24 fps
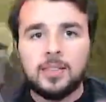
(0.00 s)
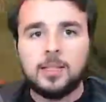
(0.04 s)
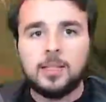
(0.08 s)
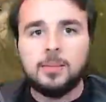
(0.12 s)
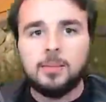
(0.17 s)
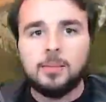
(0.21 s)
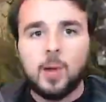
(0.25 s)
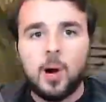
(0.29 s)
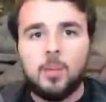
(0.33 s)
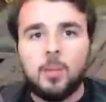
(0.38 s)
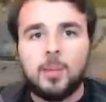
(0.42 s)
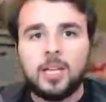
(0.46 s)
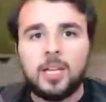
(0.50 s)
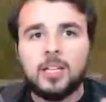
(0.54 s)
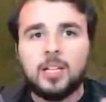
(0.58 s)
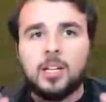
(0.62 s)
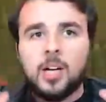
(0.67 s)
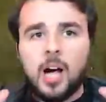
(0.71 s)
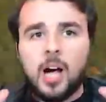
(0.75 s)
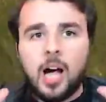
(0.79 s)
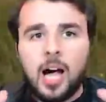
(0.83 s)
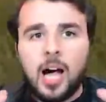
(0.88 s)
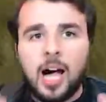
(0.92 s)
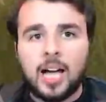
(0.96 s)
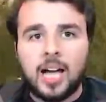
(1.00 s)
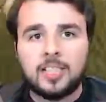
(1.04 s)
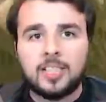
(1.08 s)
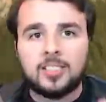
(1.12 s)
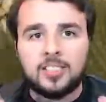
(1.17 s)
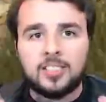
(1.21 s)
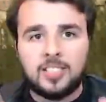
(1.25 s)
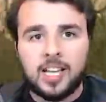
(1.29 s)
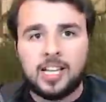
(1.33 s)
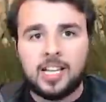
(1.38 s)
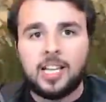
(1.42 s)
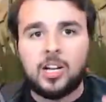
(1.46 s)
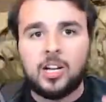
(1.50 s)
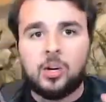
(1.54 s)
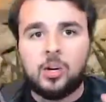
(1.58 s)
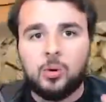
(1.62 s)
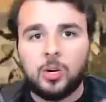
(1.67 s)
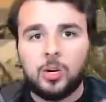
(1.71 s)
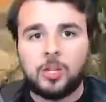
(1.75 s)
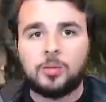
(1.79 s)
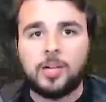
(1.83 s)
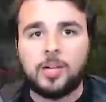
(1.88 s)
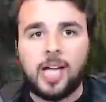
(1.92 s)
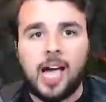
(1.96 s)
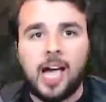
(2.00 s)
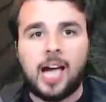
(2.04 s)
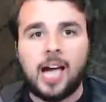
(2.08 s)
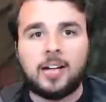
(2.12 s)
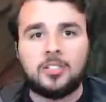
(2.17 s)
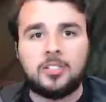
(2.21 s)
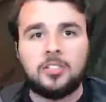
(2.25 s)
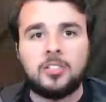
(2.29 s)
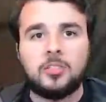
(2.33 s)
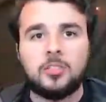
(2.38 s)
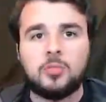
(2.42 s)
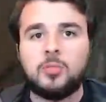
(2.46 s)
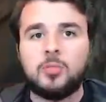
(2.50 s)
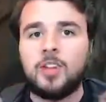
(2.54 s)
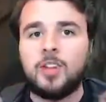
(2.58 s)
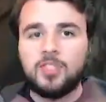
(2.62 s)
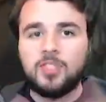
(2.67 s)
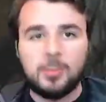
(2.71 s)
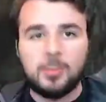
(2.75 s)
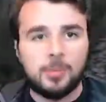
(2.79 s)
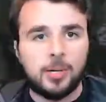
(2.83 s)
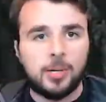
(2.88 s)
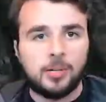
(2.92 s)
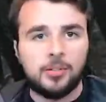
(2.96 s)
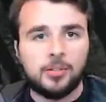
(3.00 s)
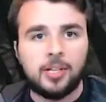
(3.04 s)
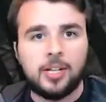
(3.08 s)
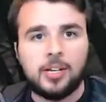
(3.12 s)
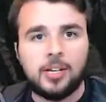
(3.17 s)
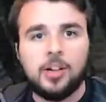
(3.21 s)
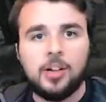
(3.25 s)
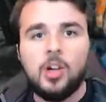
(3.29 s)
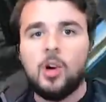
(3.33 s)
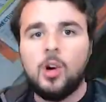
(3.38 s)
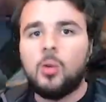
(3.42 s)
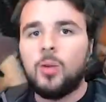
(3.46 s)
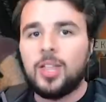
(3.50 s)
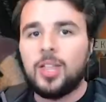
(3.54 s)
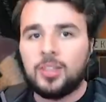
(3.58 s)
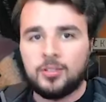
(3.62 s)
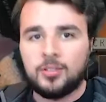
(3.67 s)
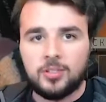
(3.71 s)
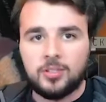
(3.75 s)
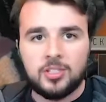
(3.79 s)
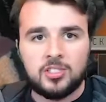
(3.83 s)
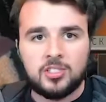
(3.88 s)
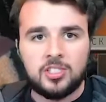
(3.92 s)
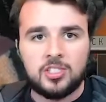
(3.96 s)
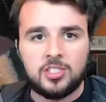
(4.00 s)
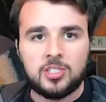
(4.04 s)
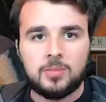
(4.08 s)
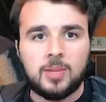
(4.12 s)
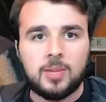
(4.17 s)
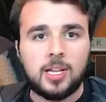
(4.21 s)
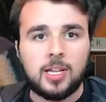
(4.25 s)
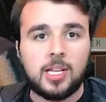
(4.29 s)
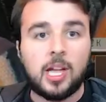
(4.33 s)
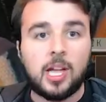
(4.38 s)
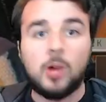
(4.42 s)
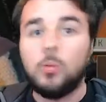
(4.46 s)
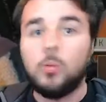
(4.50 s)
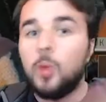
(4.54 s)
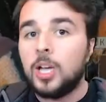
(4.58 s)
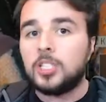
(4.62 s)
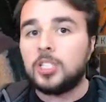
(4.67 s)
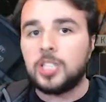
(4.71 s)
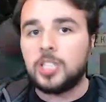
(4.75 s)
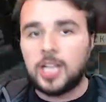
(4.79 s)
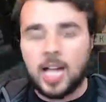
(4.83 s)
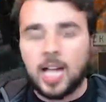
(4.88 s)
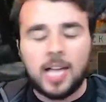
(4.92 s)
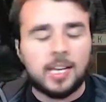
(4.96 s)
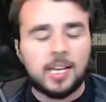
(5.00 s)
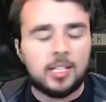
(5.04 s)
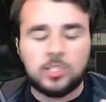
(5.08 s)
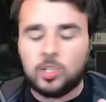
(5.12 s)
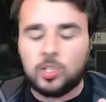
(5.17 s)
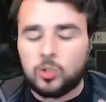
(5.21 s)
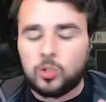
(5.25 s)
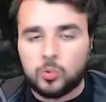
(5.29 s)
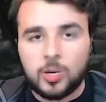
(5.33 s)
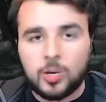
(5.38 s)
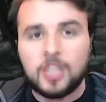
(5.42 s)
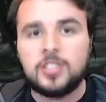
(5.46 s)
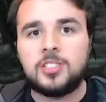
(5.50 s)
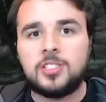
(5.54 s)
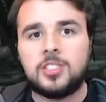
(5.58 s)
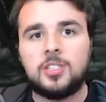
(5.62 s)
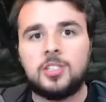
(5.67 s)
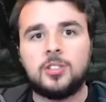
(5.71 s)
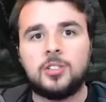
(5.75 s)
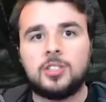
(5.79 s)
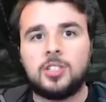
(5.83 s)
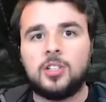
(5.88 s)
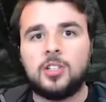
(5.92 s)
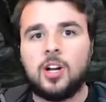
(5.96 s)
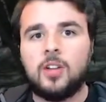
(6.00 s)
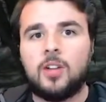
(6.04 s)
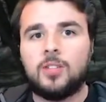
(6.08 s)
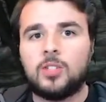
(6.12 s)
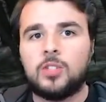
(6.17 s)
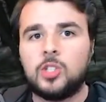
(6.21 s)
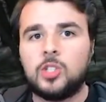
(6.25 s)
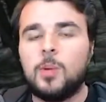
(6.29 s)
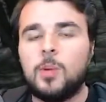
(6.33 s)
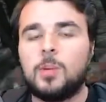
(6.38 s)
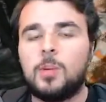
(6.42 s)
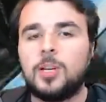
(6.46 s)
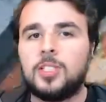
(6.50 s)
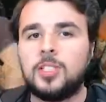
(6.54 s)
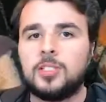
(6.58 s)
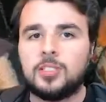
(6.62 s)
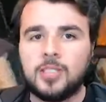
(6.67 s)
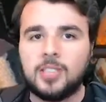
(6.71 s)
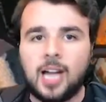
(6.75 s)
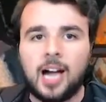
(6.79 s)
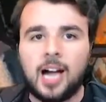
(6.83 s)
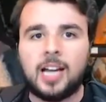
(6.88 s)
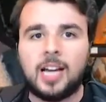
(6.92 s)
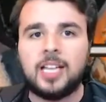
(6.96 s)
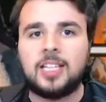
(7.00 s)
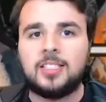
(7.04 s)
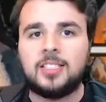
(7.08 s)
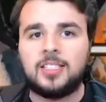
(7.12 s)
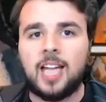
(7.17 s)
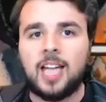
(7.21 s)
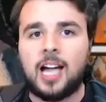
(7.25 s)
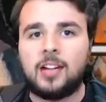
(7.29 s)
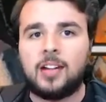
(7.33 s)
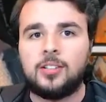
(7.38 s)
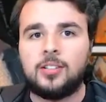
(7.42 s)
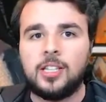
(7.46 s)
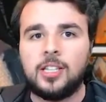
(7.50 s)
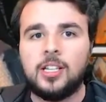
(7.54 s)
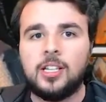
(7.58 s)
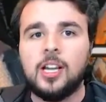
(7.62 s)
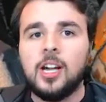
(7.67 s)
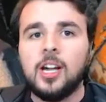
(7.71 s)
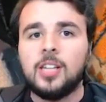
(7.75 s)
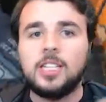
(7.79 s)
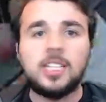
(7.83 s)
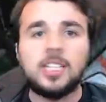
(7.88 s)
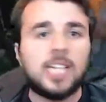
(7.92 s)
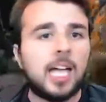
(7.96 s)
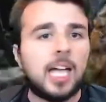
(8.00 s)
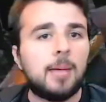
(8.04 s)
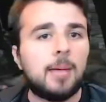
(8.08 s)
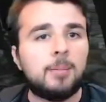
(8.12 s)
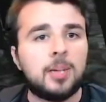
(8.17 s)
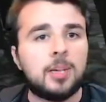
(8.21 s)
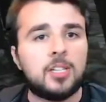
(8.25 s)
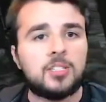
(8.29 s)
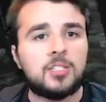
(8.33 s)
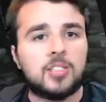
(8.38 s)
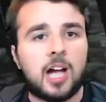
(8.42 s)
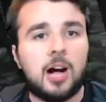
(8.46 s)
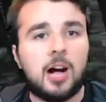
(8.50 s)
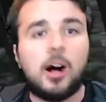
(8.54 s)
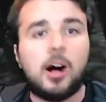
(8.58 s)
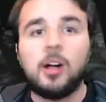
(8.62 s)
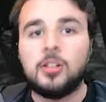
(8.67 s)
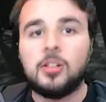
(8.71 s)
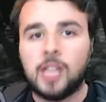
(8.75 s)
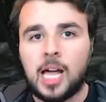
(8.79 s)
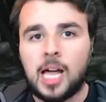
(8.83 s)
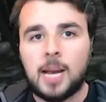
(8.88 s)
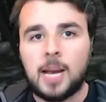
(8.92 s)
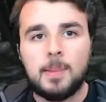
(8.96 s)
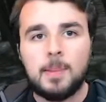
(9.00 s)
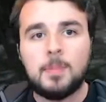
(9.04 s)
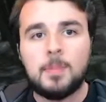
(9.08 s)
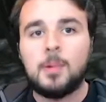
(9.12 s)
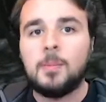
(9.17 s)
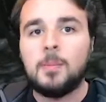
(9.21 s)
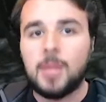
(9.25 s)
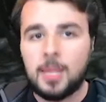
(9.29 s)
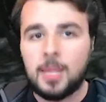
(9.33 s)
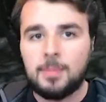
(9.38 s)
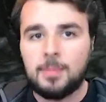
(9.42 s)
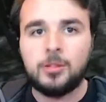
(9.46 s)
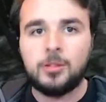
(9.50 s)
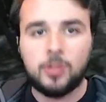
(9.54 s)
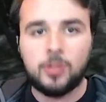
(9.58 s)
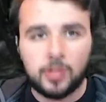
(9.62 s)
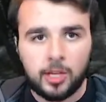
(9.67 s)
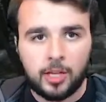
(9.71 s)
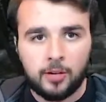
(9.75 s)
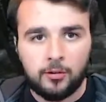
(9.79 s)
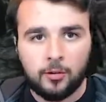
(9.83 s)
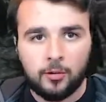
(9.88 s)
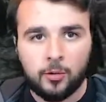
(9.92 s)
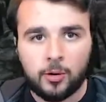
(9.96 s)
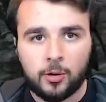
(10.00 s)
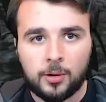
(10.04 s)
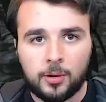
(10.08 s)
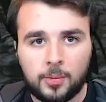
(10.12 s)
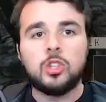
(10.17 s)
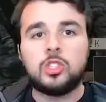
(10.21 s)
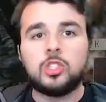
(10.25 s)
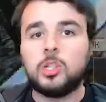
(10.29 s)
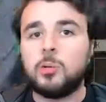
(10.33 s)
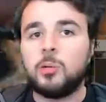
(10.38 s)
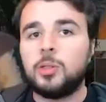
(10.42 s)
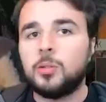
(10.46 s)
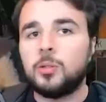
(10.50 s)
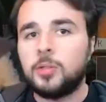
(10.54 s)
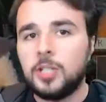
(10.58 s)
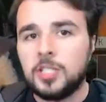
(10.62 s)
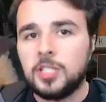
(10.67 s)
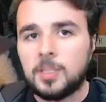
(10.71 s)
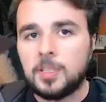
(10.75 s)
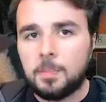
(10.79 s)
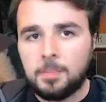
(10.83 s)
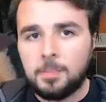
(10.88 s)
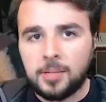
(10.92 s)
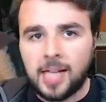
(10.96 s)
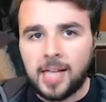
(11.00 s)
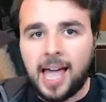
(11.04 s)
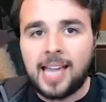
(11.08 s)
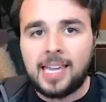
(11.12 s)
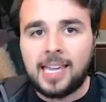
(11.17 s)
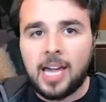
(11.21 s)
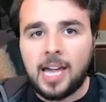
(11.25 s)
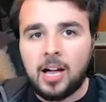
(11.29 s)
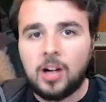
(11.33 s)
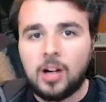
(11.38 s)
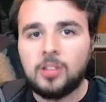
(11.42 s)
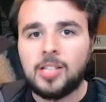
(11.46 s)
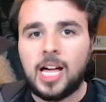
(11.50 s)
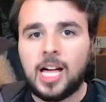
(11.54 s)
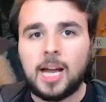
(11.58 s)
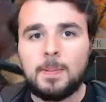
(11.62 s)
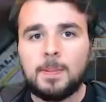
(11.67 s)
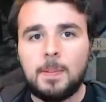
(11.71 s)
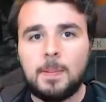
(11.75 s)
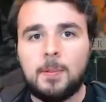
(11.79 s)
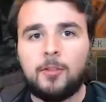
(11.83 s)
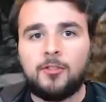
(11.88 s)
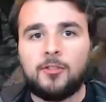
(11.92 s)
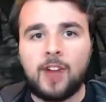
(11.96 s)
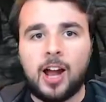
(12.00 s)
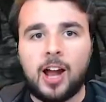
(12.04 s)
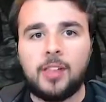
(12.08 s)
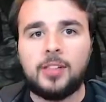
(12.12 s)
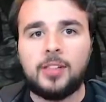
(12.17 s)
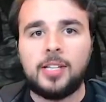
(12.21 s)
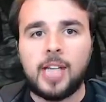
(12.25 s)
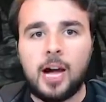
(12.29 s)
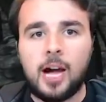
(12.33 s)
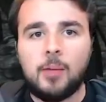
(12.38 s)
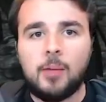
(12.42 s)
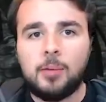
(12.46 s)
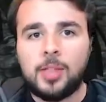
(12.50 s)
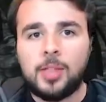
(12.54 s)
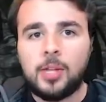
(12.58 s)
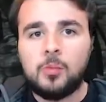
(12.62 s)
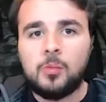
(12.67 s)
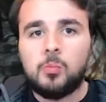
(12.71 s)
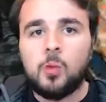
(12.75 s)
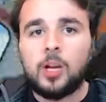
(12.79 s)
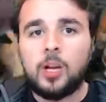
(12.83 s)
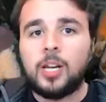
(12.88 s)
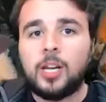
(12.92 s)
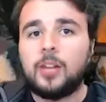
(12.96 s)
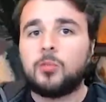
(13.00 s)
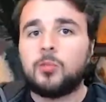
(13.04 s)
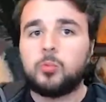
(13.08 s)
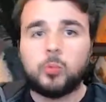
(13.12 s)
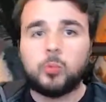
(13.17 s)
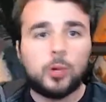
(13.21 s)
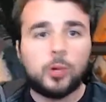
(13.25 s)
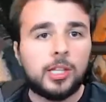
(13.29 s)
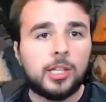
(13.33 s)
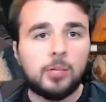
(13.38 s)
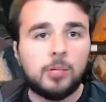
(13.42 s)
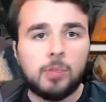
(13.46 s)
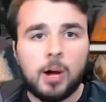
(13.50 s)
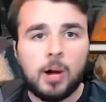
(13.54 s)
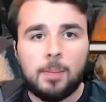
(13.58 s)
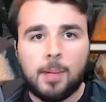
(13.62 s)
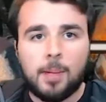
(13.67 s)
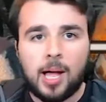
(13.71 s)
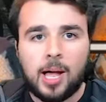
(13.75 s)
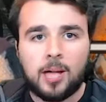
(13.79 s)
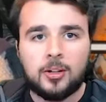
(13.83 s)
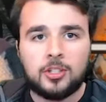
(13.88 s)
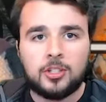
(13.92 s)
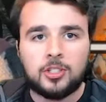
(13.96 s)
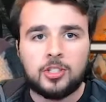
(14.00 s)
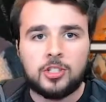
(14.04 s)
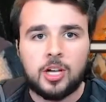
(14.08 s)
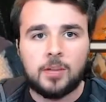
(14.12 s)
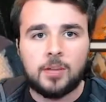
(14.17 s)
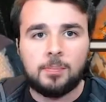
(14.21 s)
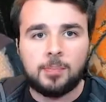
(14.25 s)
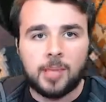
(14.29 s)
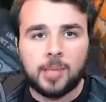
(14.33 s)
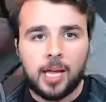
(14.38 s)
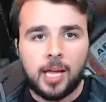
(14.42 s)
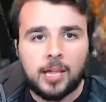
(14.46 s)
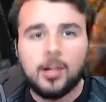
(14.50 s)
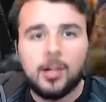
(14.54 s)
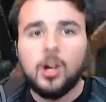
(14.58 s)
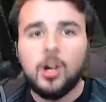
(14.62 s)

the moment, hot second quick reactions with the building, with your decision making, which again is a great skill set all of its own, but is not exactly the gameplay style a lot of people may be looking for. So with the release of Blackout, a lot of people finally got what they wanted. Really well polished gunplay,